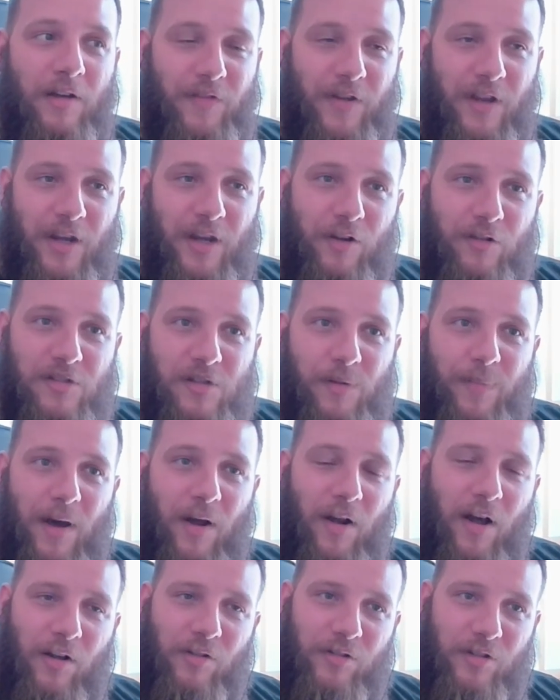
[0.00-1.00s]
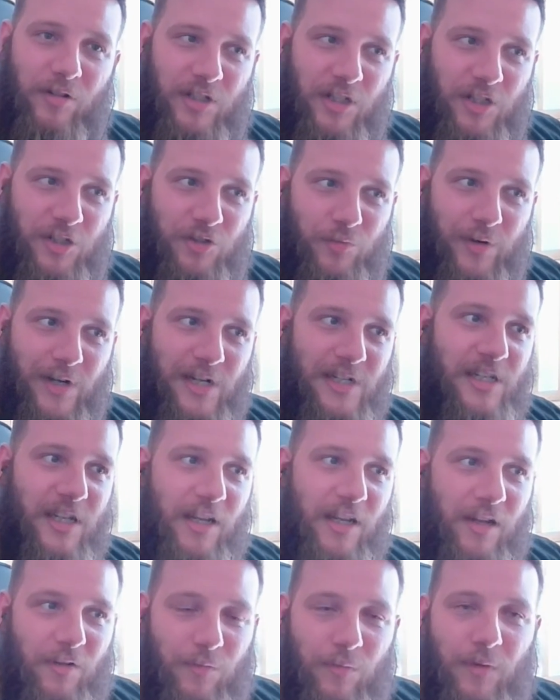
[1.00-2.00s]
videos about how to teach
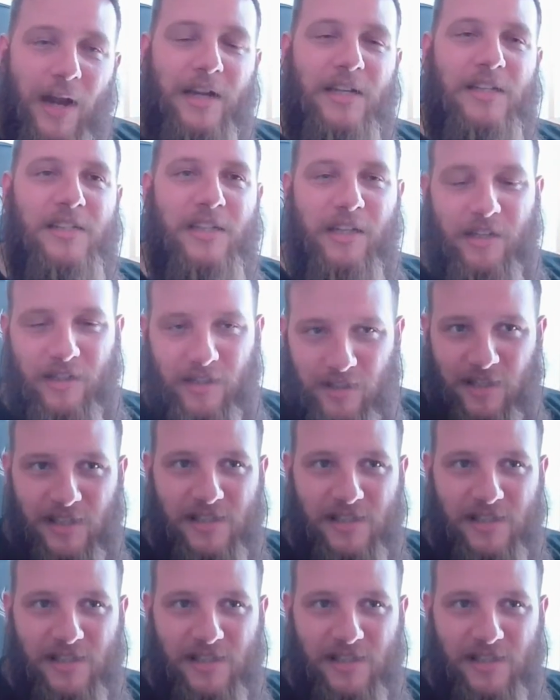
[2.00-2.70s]
reading, writing,